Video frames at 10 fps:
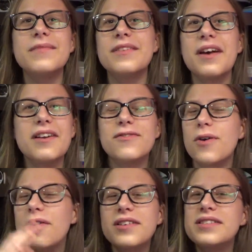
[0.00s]
like
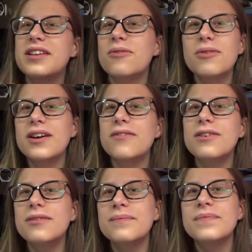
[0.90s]
focusing or
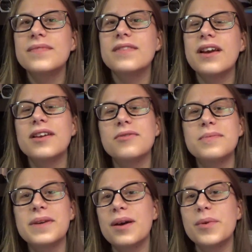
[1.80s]
whatever, and it was
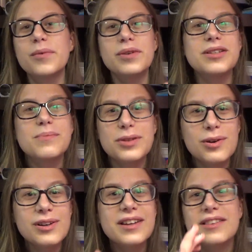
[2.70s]
becoming really
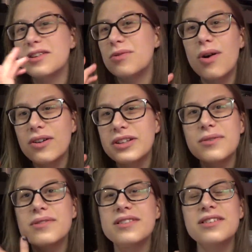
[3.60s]
blurry, and the
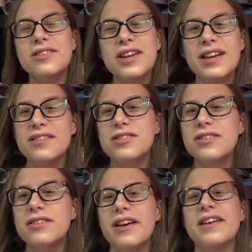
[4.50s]
quality wasn't looking as
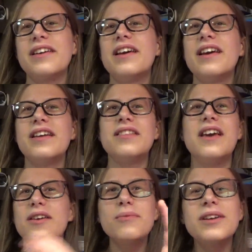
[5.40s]
good. Like,
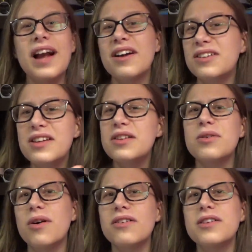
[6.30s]
in reality, the
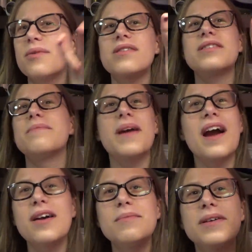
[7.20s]
quality wasn't
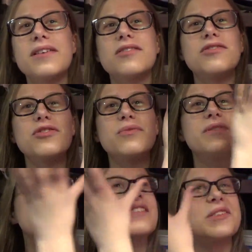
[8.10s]
bad, but it
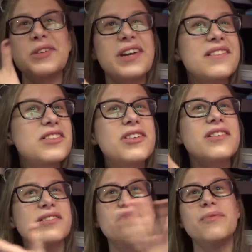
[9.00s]
just didn't look as good
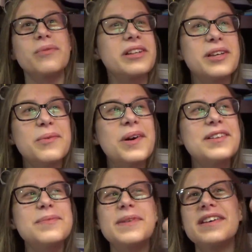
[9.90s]
as it really
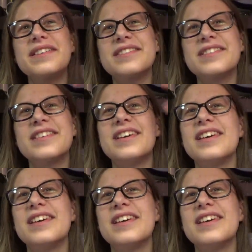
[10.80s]
was because